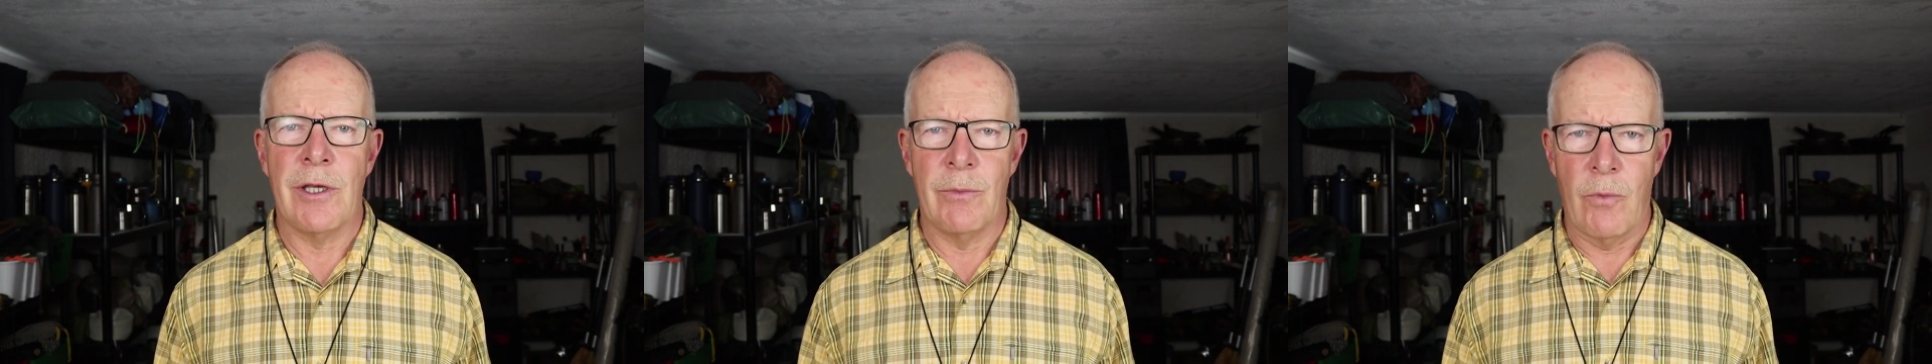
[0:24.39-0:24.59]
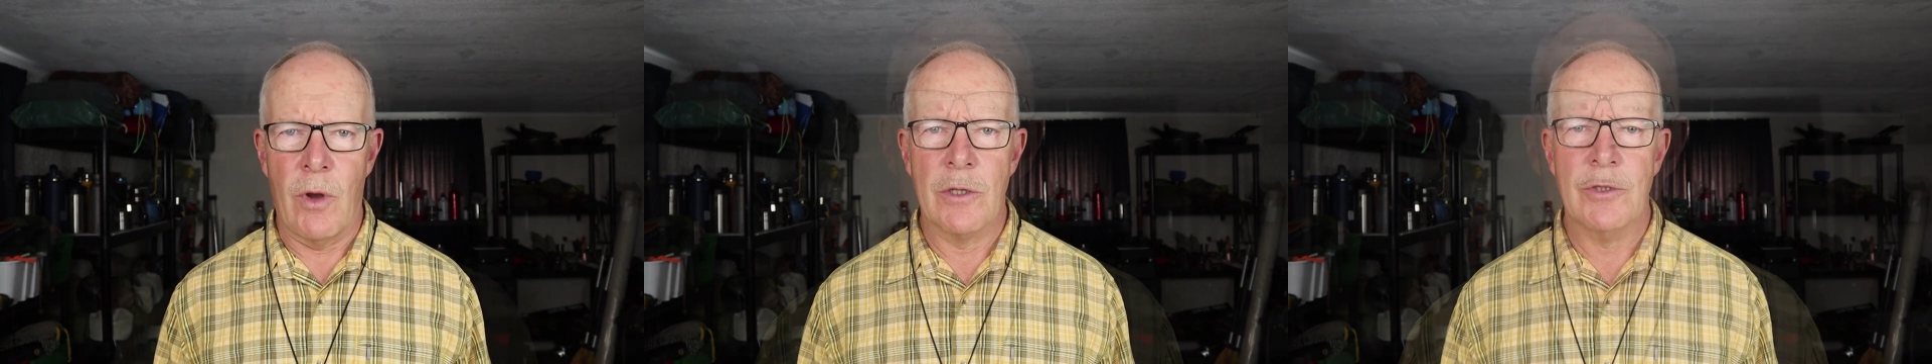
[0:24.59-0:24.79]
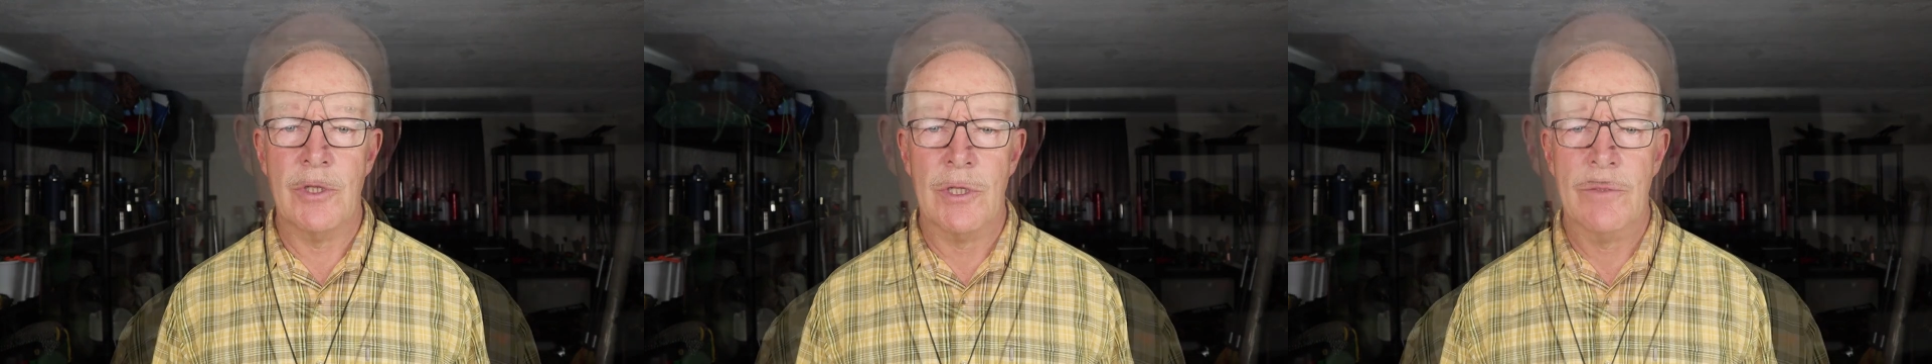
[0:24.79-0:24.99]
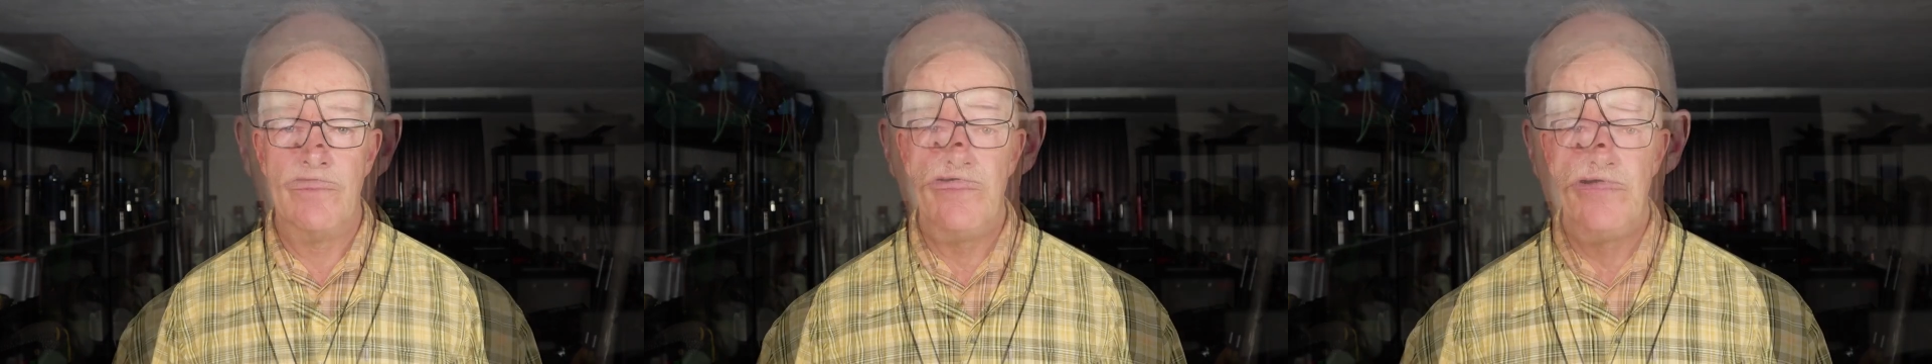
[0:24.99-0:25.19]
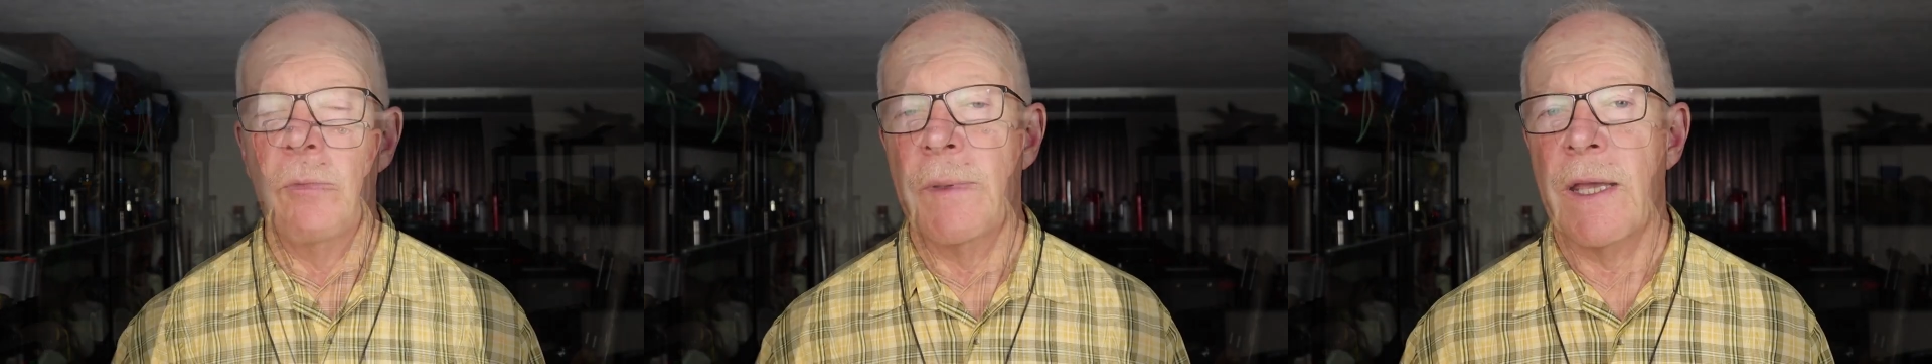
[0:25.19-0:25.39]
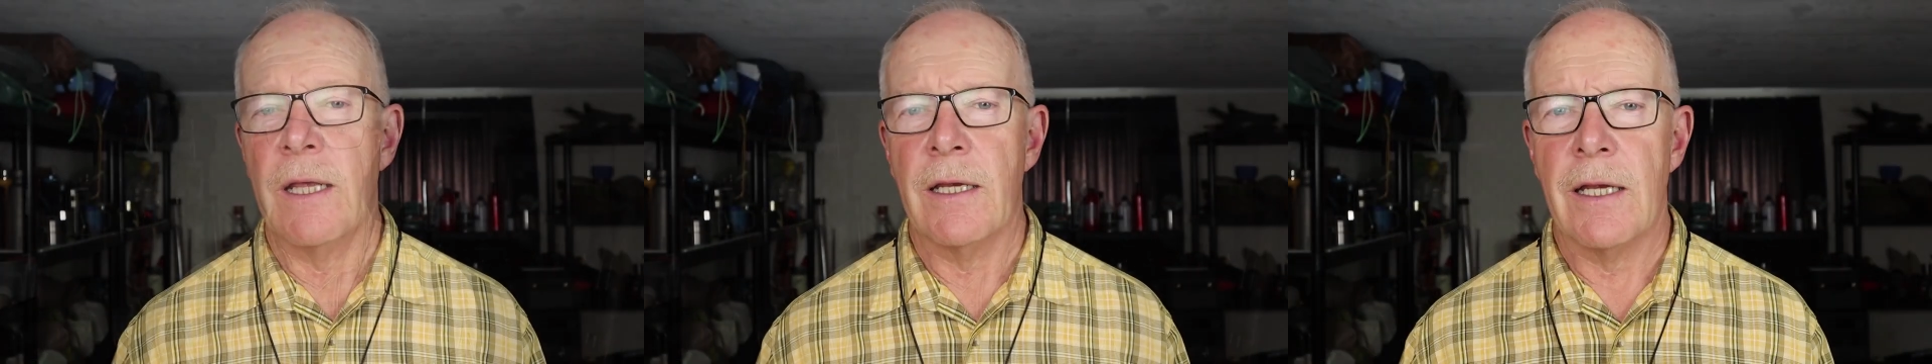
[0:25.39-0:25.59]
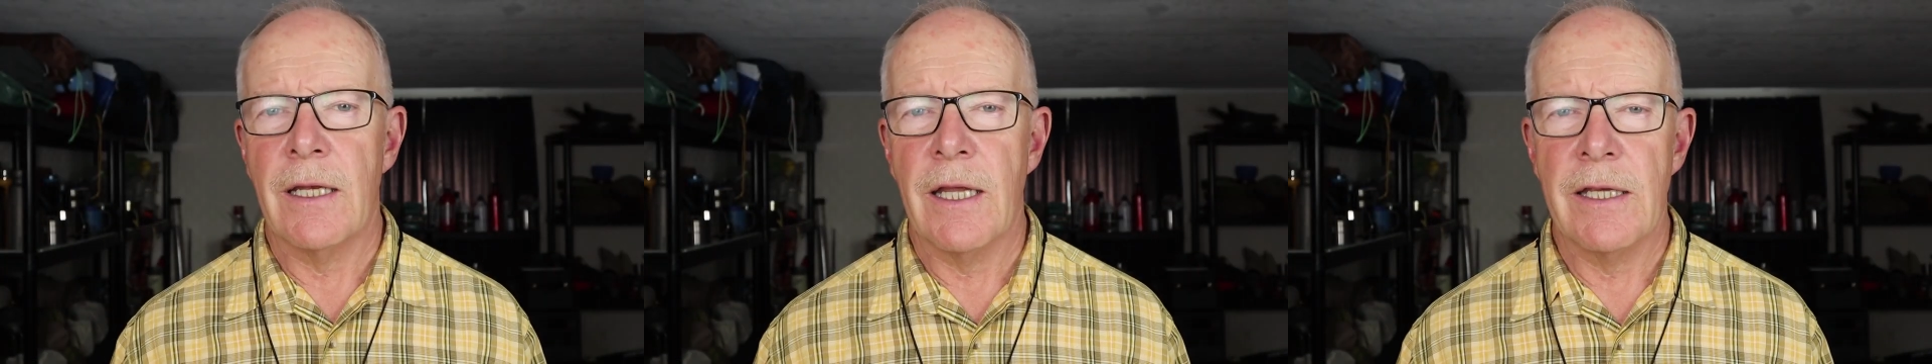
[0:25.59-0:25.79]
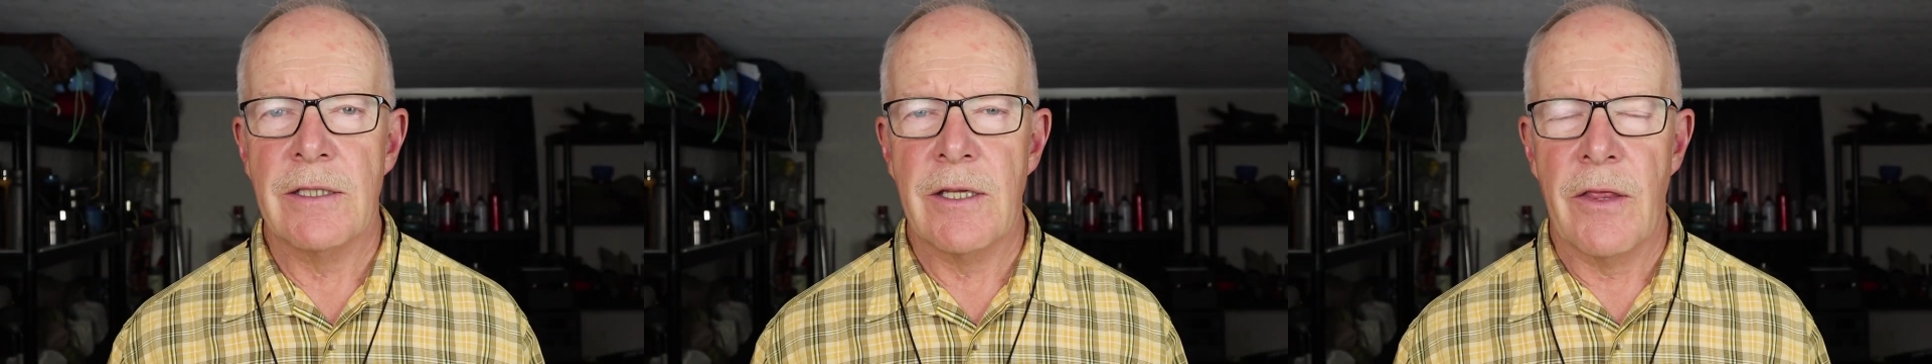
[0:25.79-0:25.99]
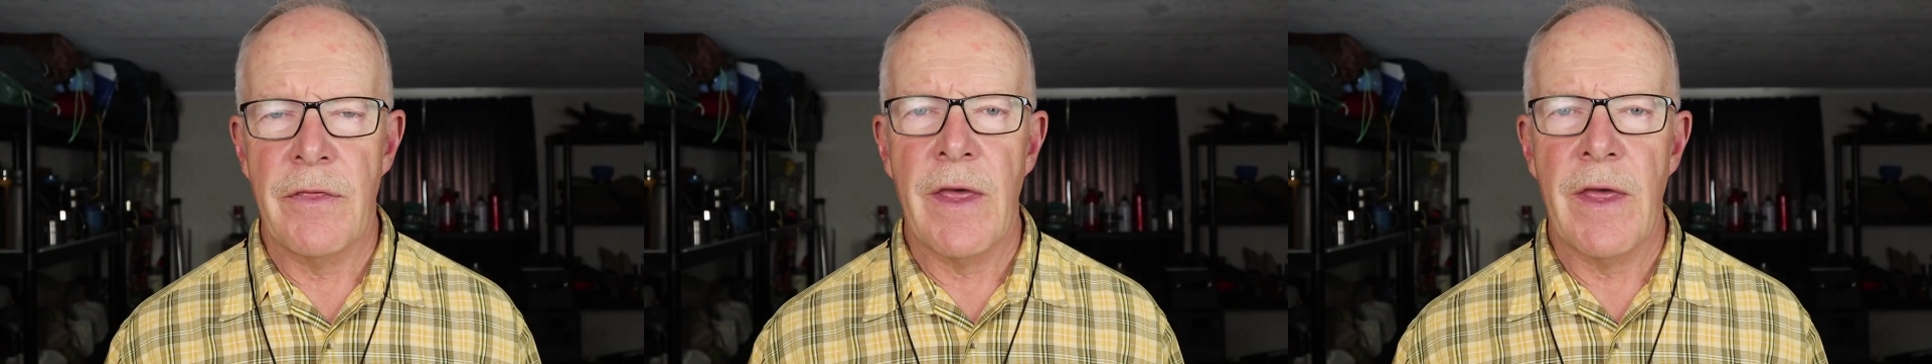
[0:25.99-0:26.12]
keep watching. Before we begin, I'd like to